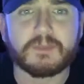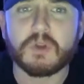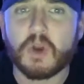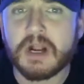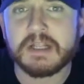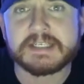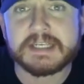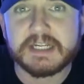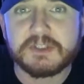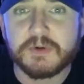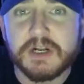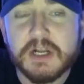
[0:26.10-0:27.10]
All right, let's get
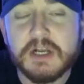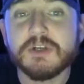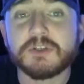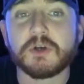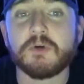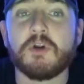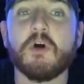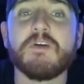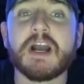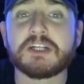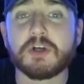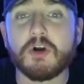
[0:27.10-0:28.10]
into it. So
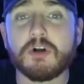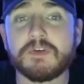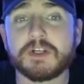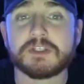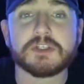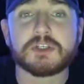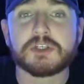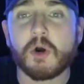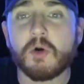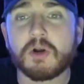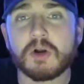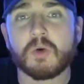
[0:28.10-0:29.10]
Novak Djokovic, the
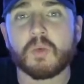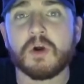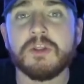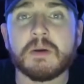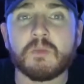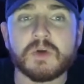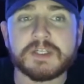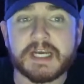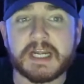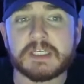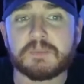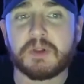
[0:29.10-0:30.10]
Joker, world number one
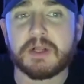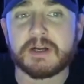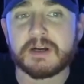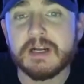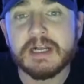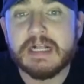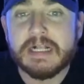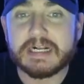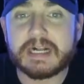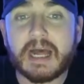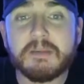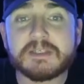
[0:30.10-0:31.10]
tennis player,
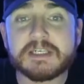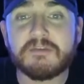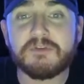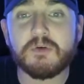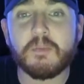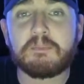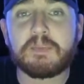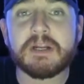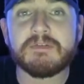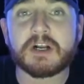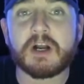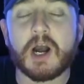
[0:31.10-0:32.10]
got himself into a bit
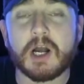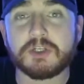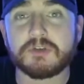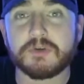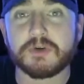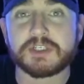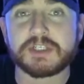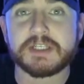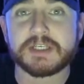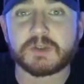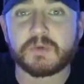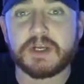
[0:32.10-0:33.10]
of a controversy
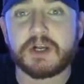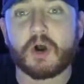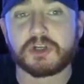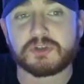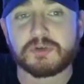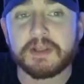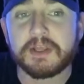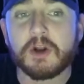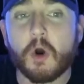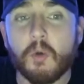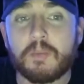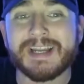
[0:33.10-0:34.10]
this week. Australian
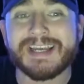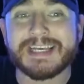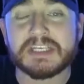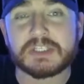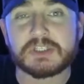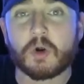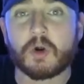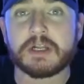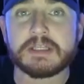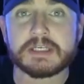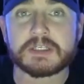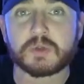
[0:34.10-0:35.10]
Open is
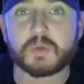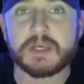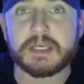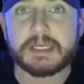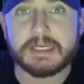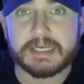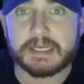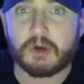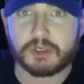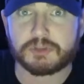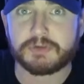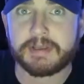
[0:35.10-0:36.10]
starting this week in
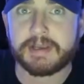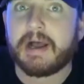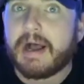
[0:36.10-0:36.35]
Australia,